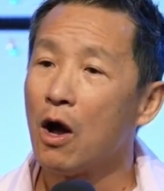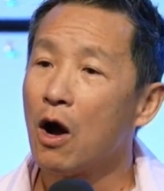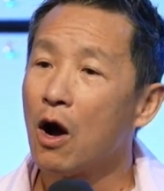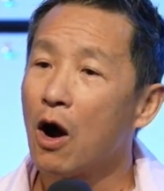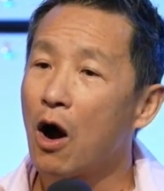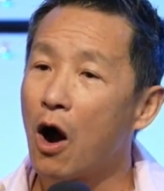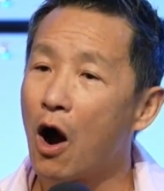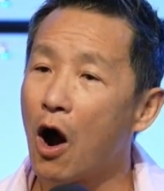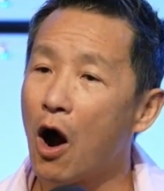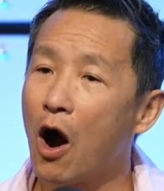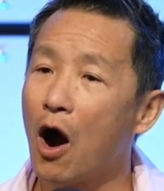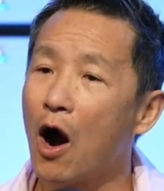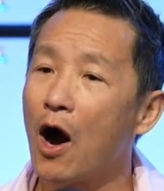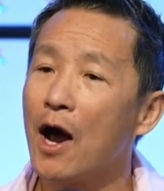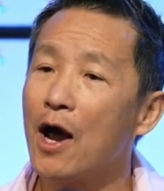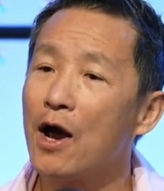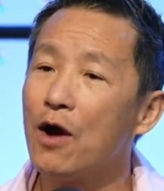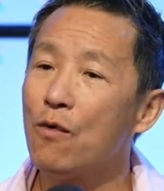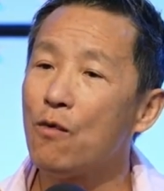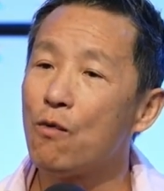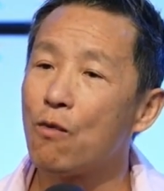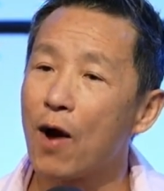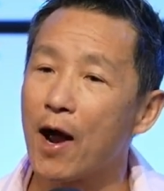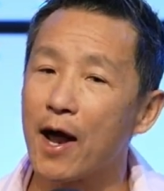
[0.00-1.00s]
I
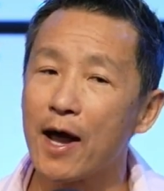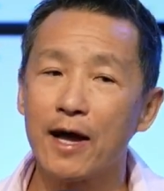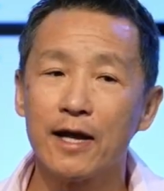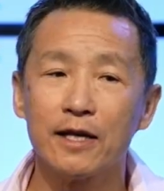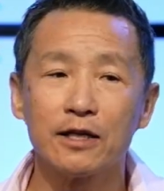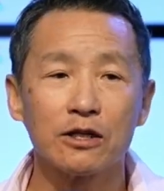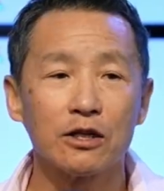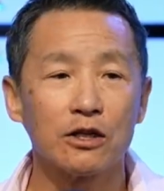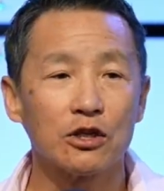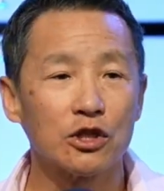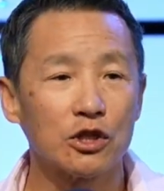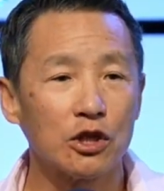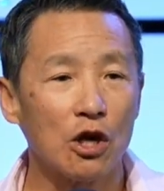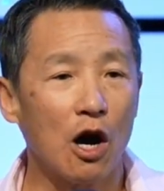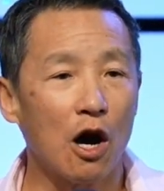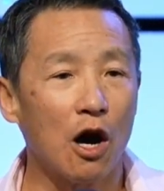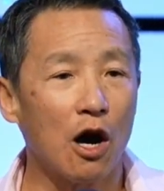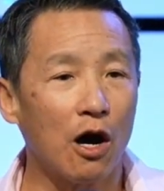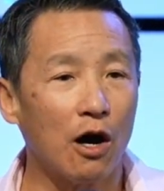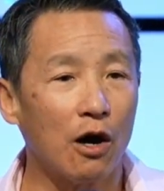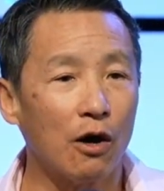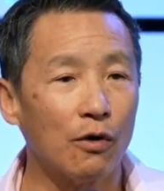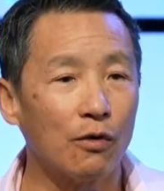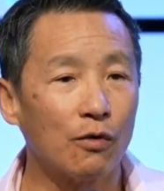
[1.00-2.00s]
raised a
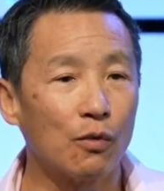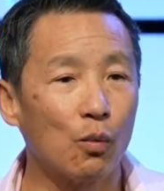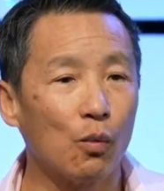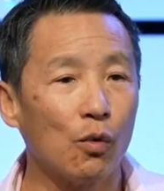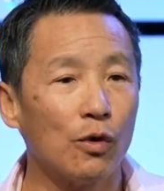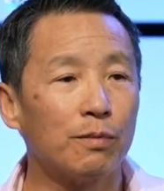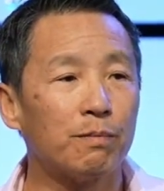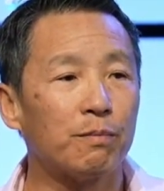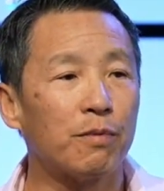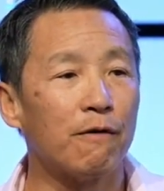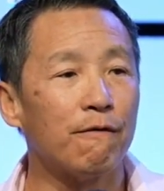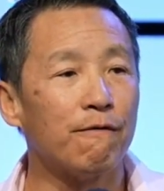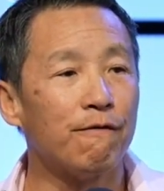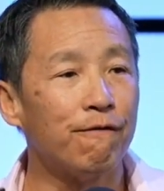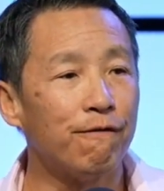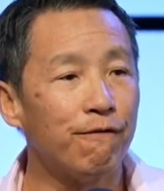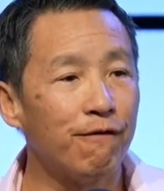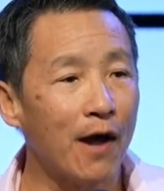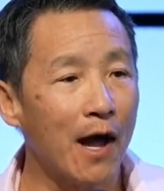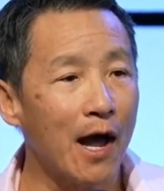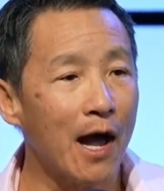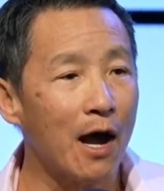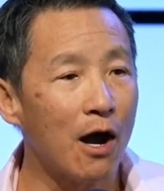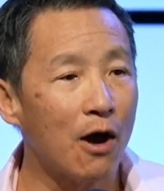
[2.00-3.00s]
child with
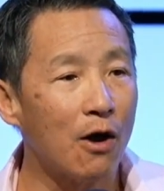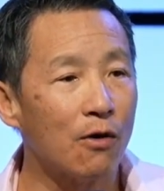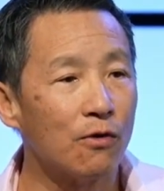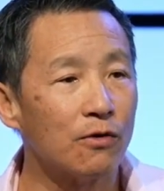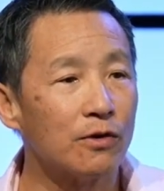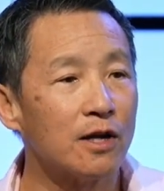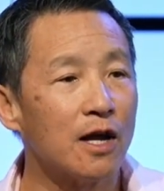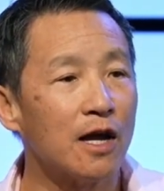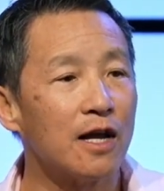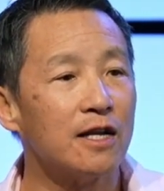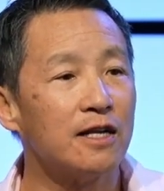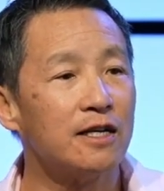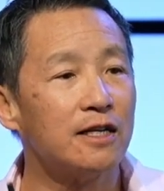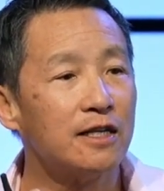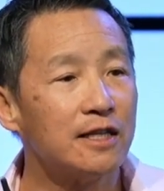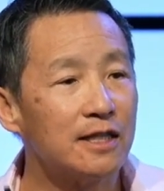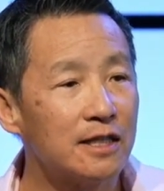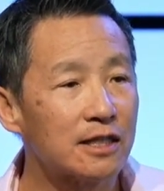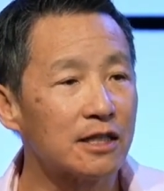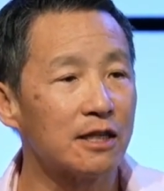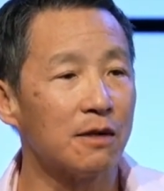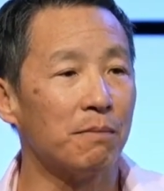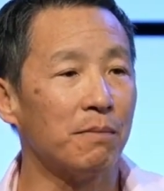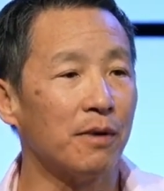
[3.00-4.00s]
profound
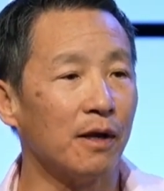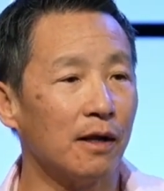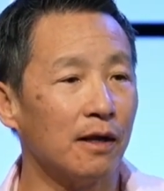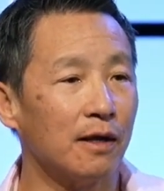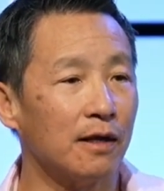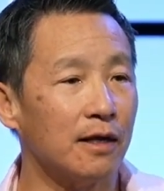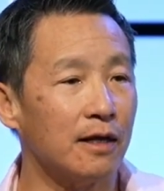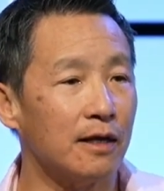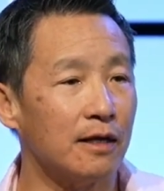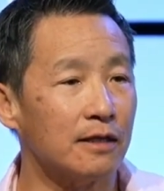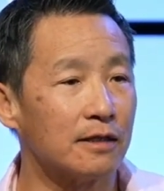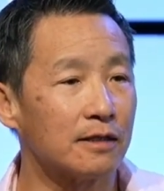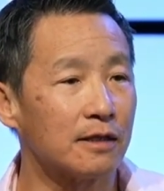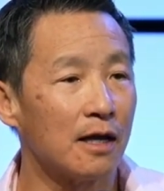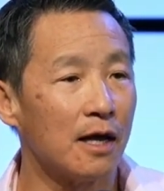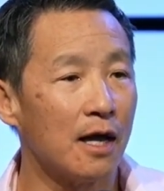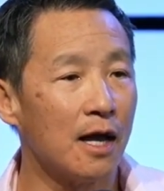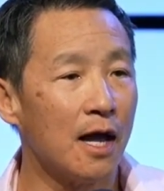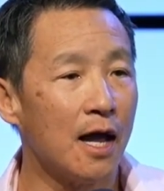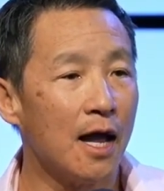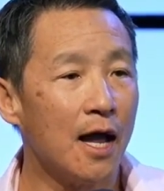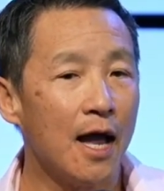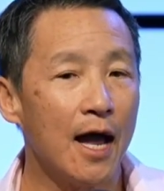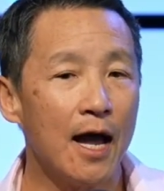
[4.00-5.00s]
disabilities,
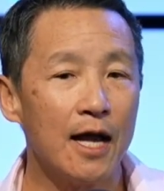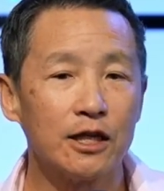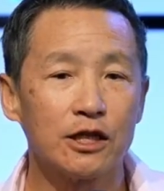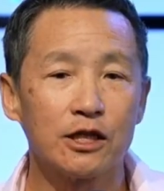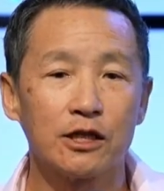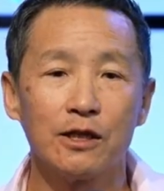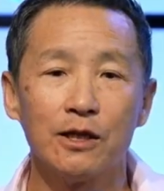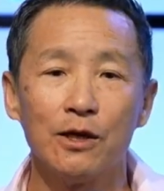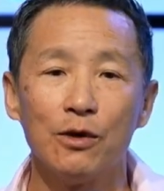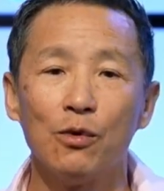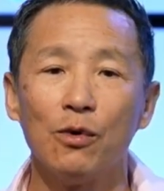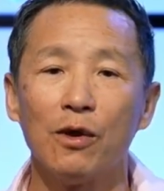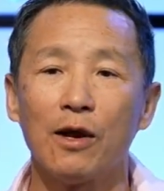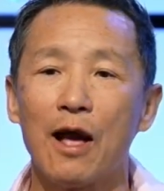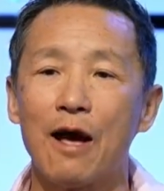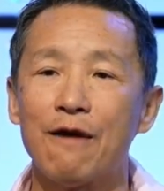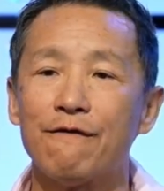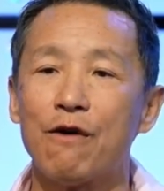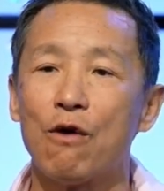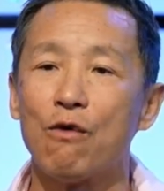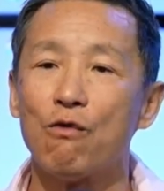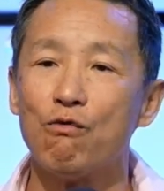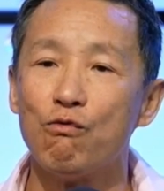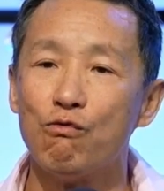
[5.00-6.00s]
and she will have
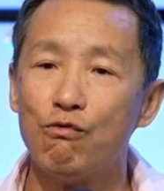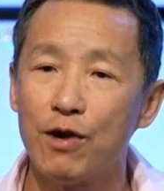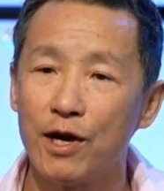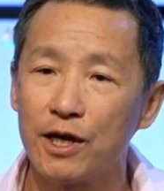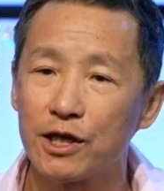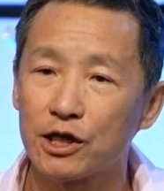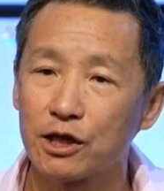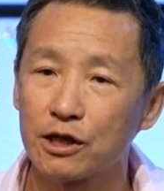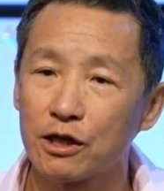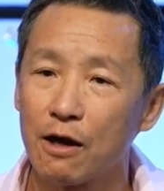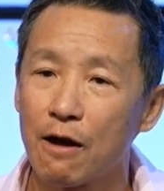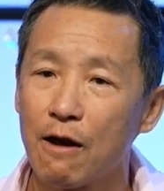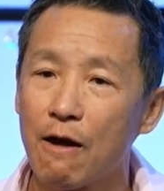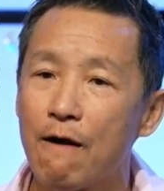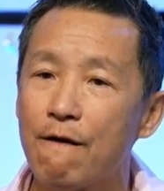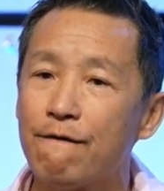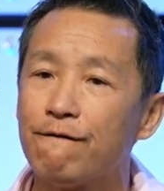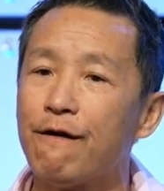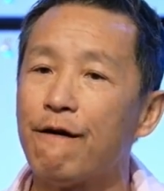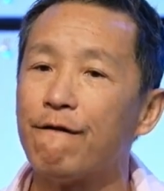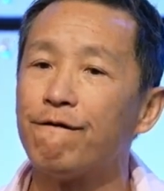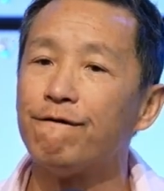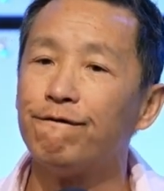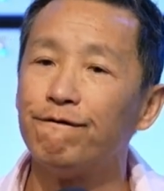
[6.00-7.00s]
a rich,
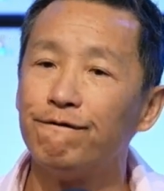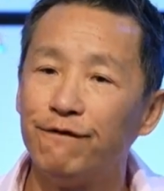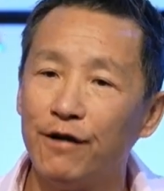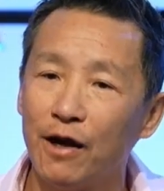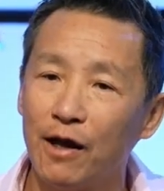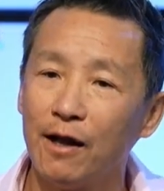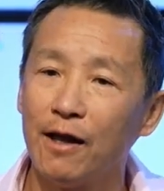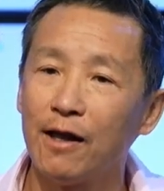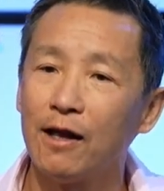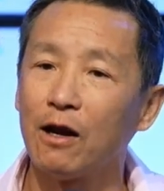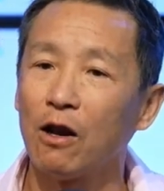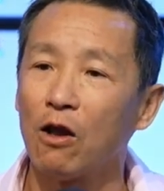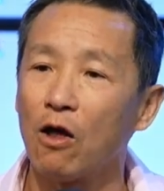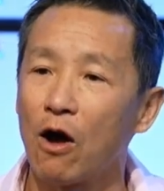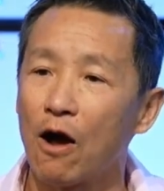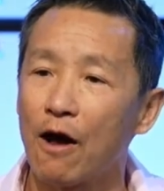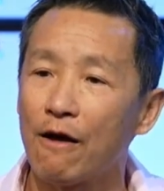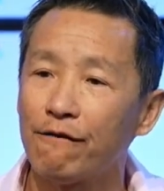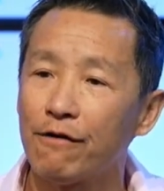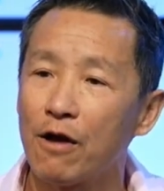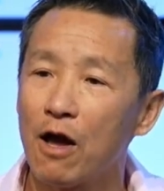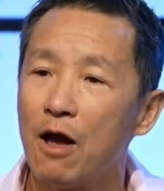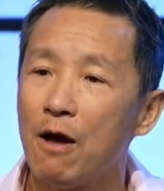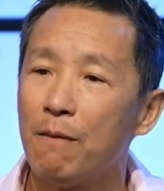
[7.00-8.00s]
fulfilling
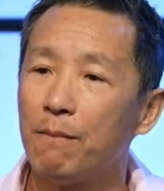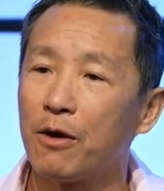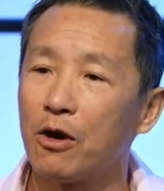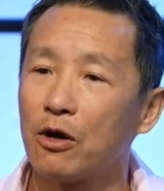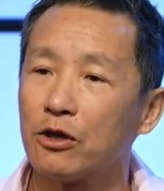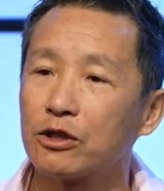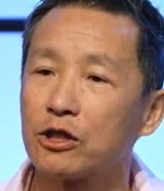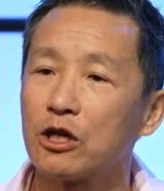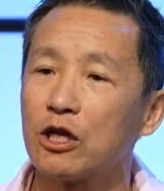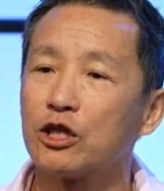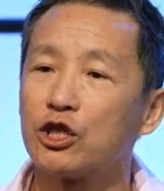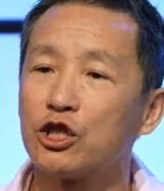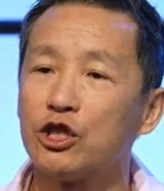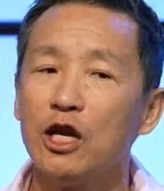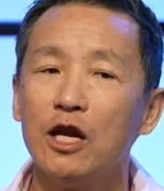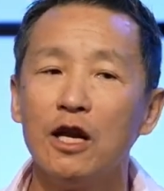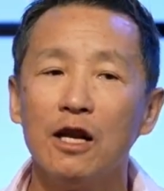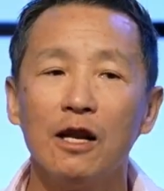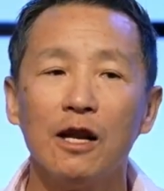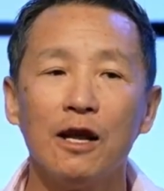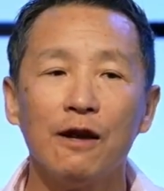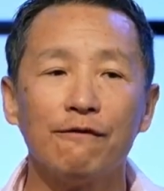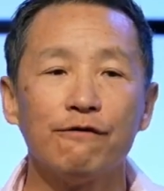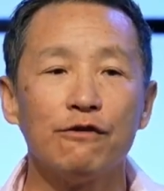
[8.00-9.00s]
life because she
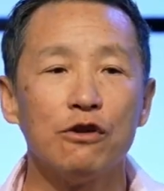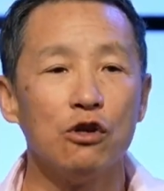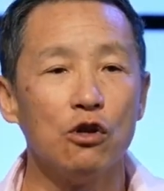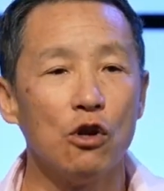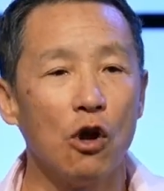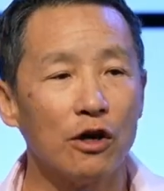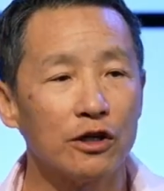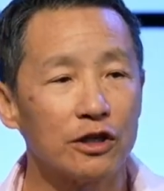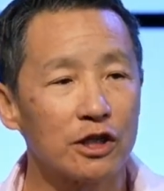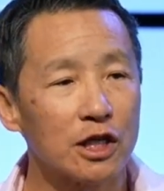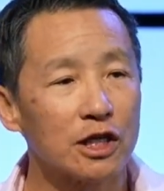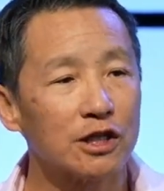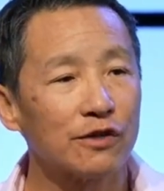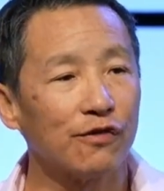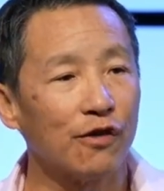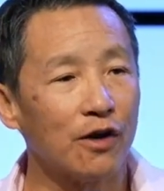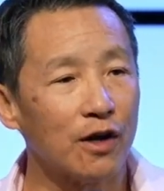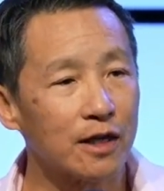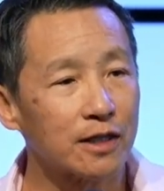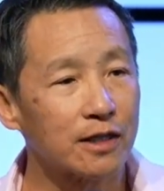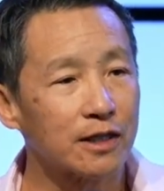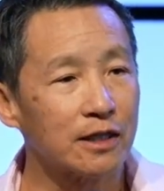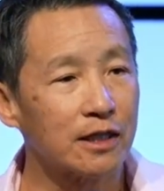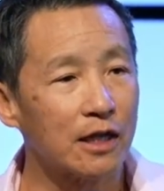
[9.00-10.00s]
lived not just for
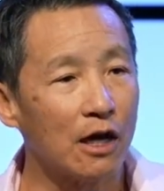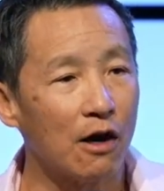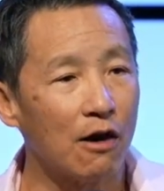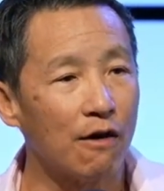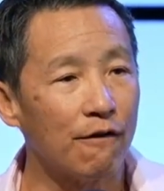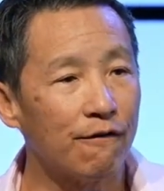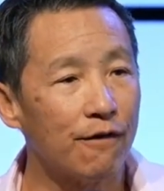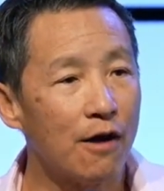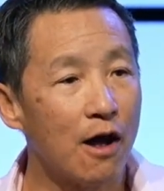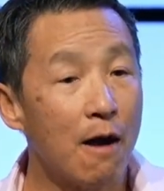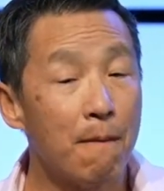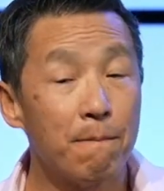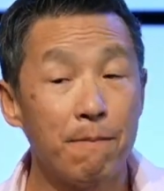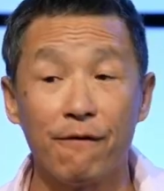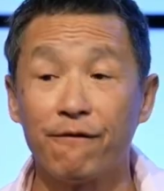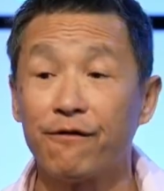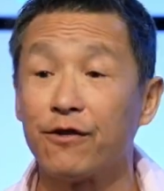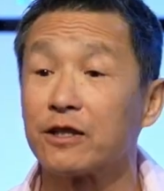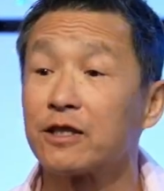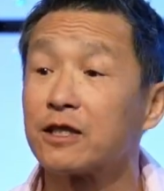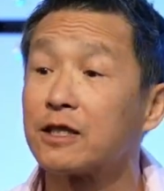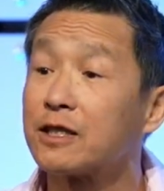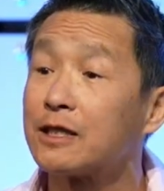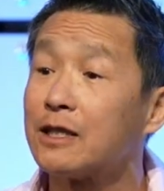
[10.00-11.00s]
herself, but
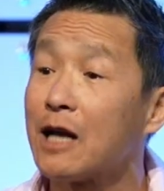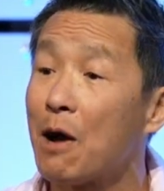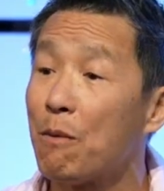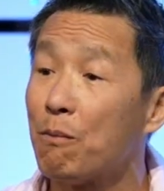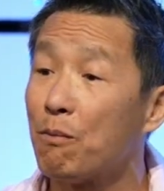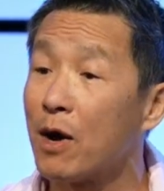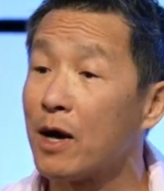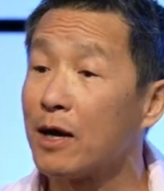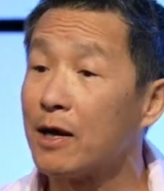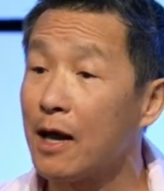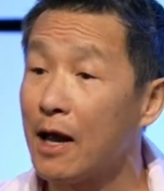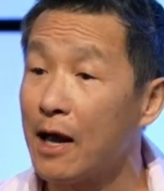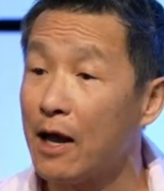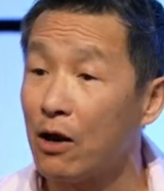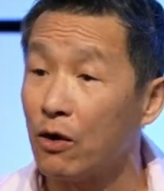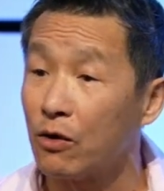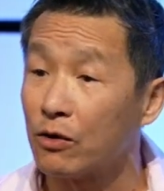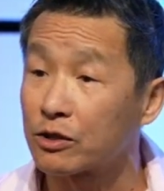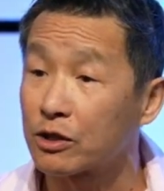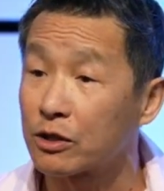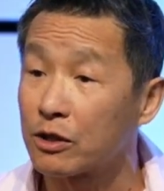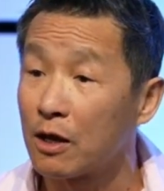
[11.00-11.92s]
for someone else.